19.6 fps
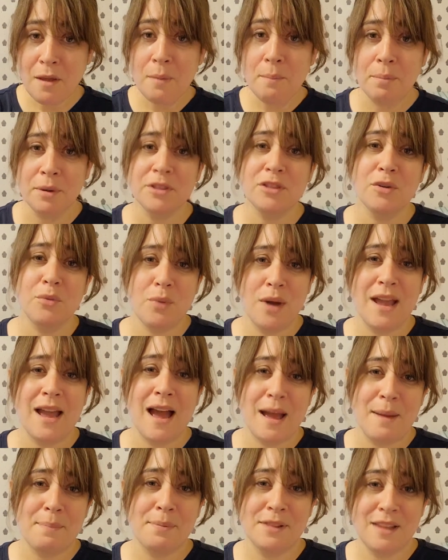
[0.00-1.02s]
But the way
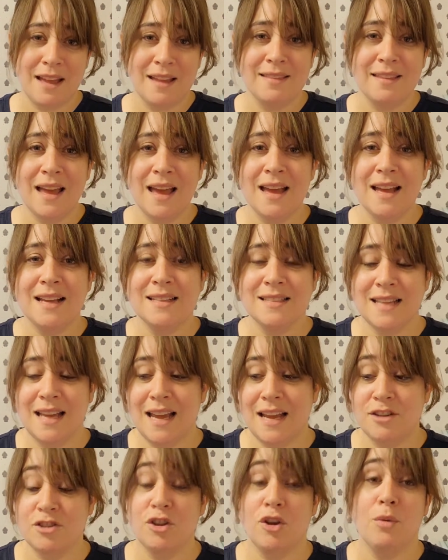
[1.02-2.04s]
I plan that is I
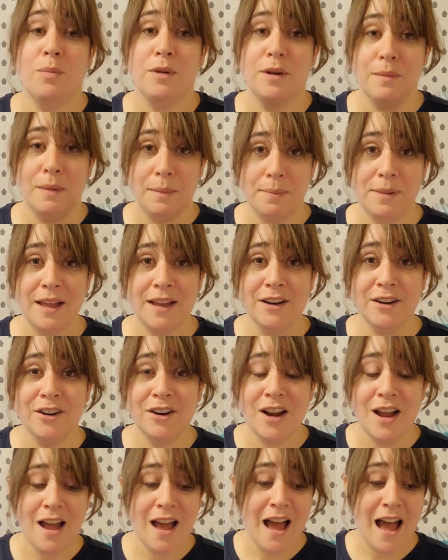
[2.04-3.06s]
actually open up my
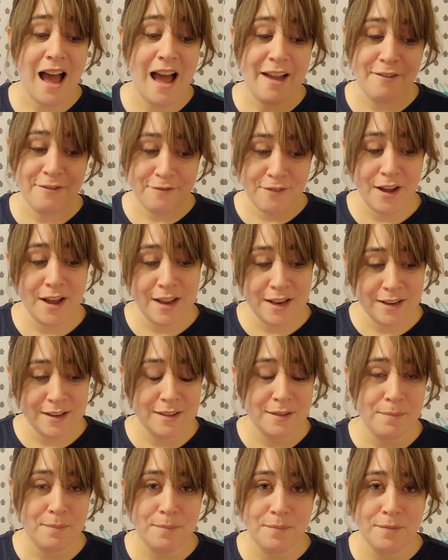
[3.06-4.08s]
planner, I find
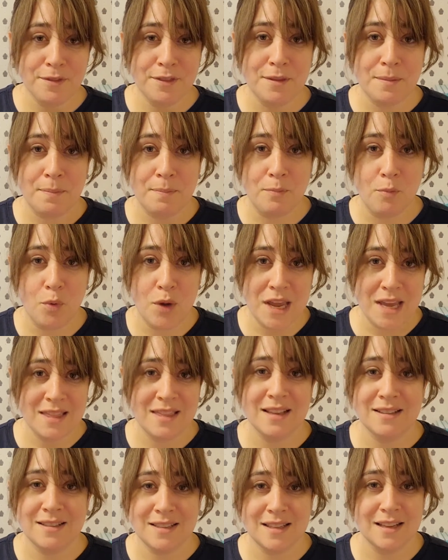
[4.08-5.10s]
the week
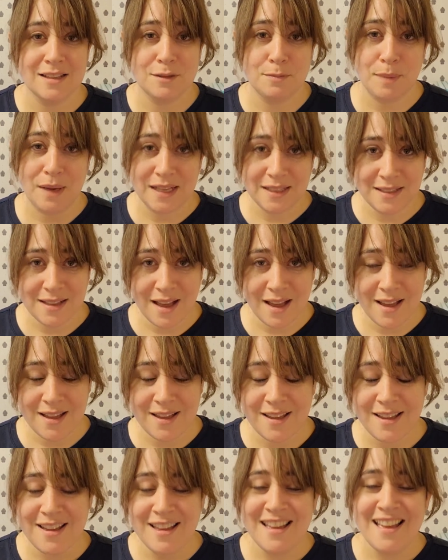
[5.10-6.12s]
that says
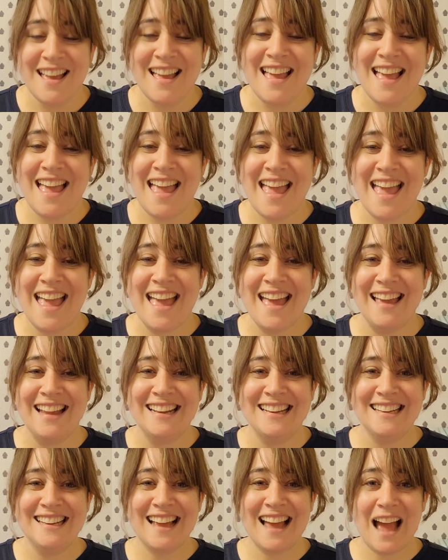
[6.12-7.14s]
Pesach,
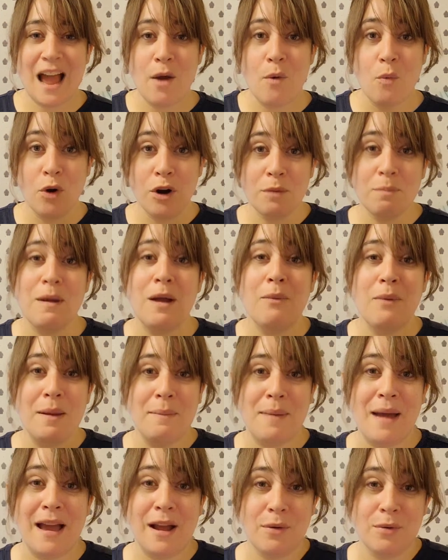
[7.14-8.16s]
and I work my way
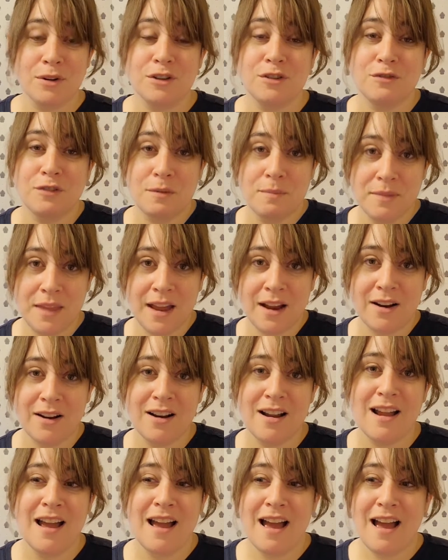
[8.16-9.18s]
backwards from there.
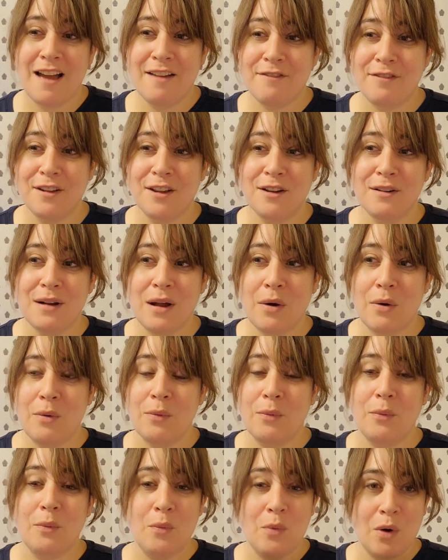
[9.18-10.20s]
I figure out
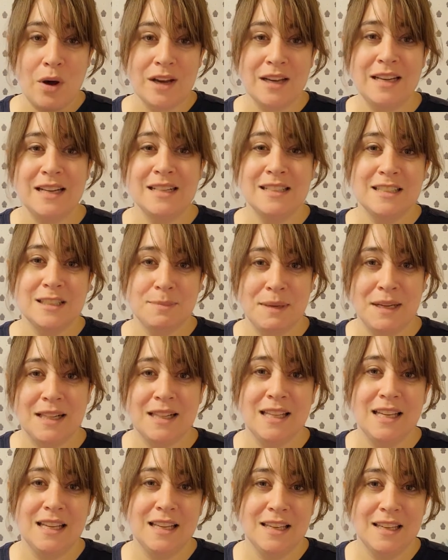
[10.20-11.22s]
what needs to be
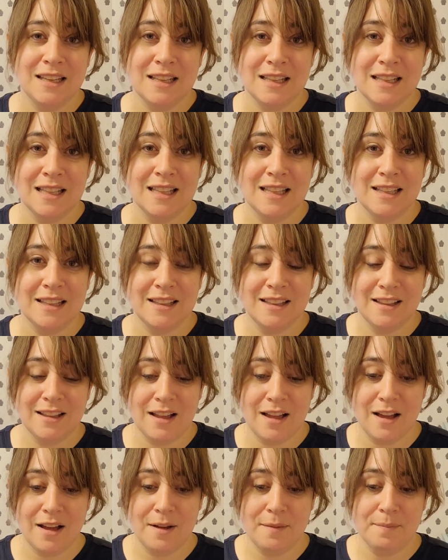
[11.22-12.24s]
cleaned,
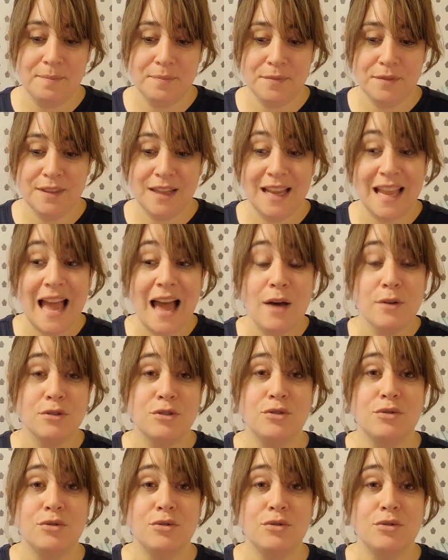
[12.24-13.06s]
like how